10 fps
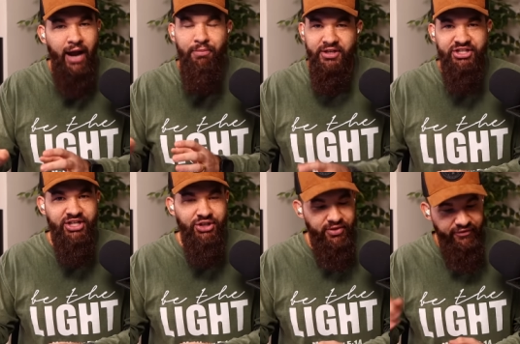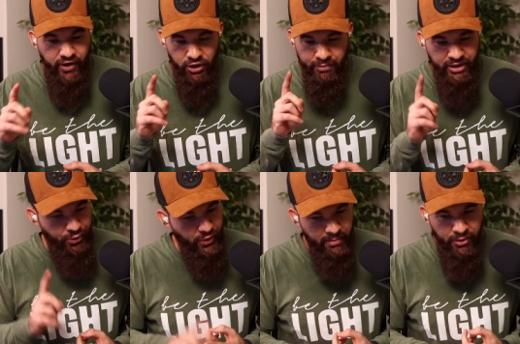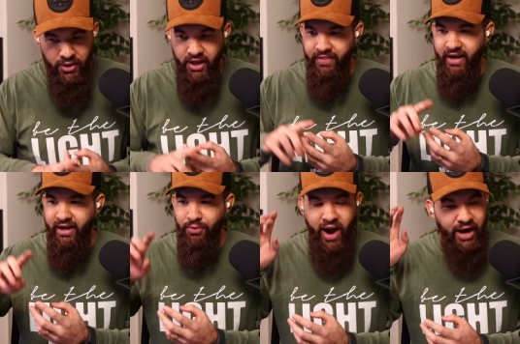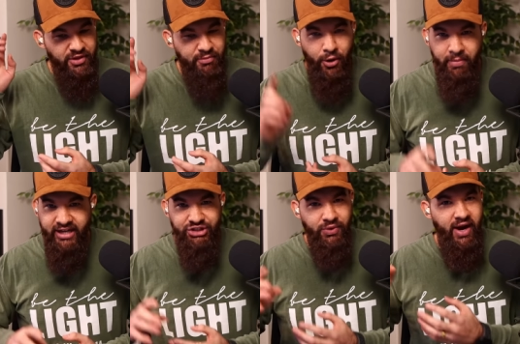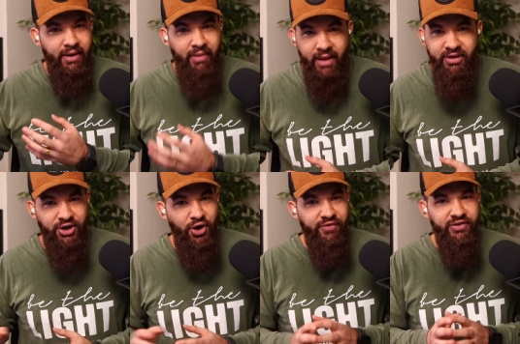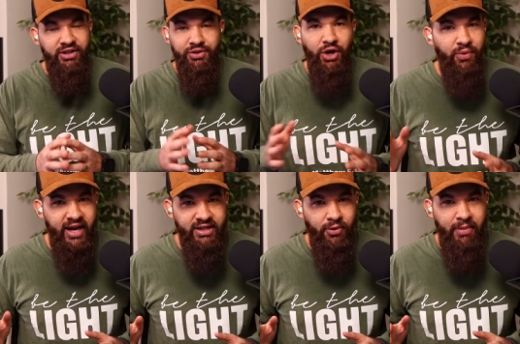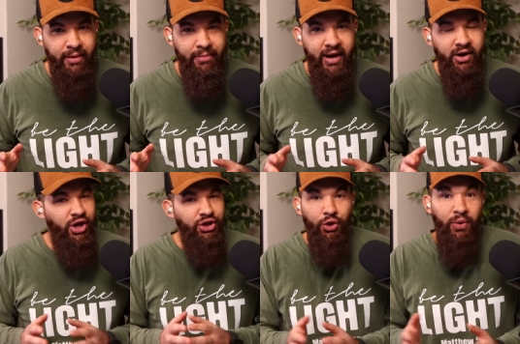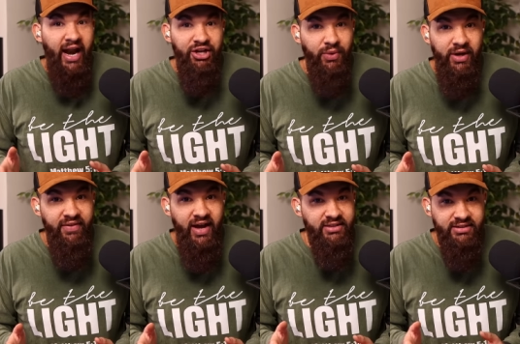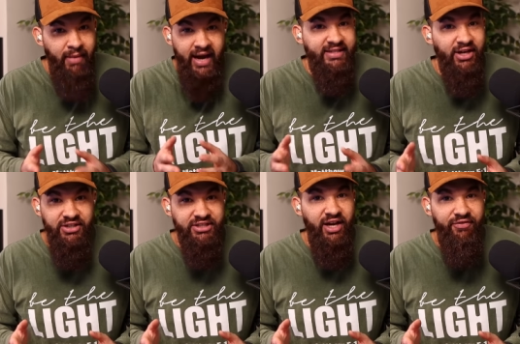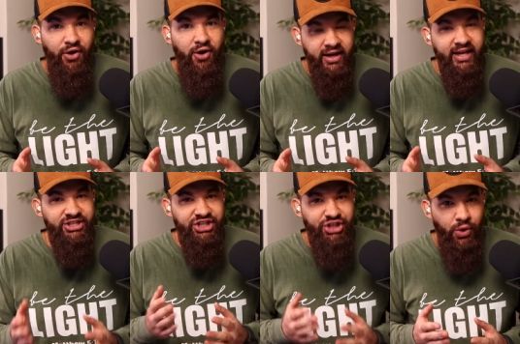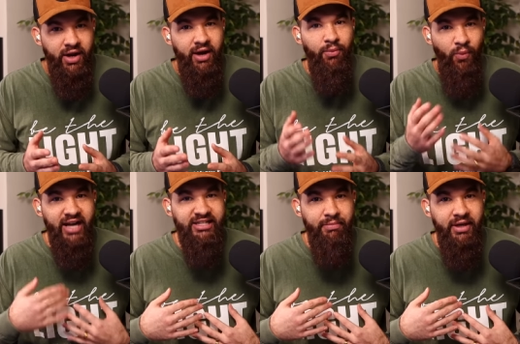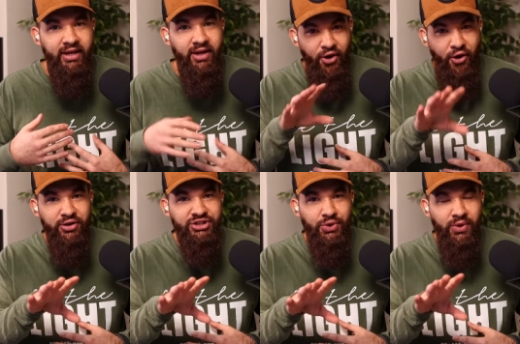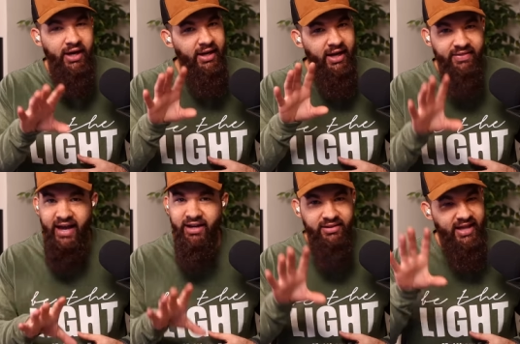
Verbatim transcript: I appreciate y'all that follow me on Rumble, that rock with me on Patreon, buy me a coffee, you donate on PayPal. You don't got to do any of that monetary stuff at all. Again, just showing up, watching me on screen, that,